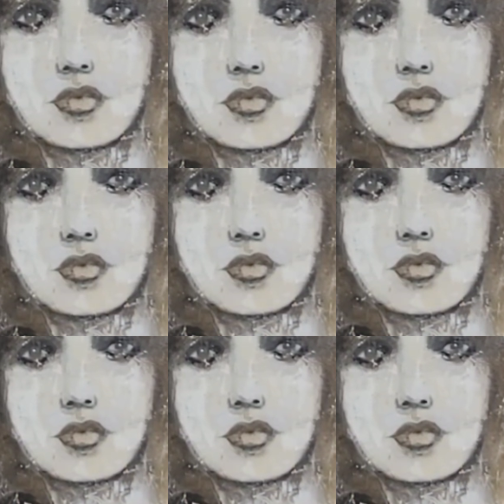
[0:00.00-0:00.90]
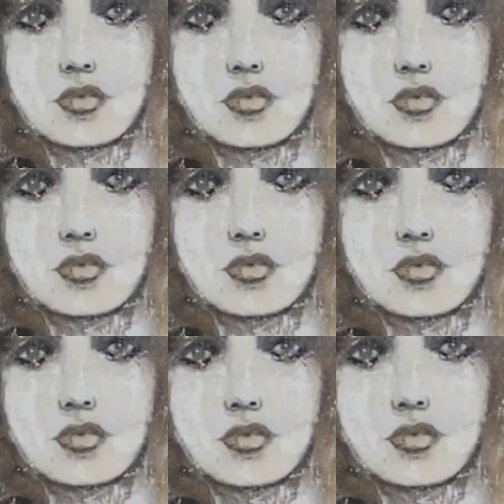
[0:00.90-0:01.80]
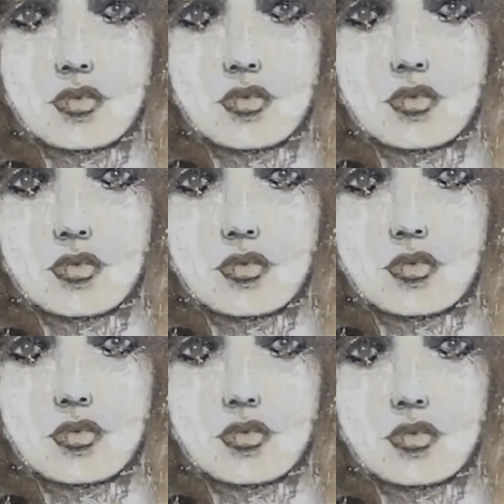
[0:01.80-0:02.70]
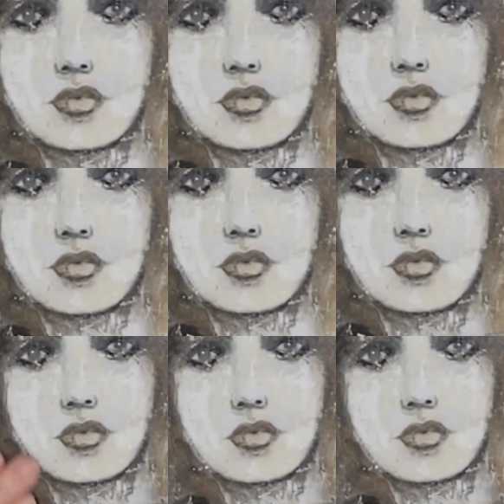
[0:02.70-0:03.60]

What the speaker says: [no speech]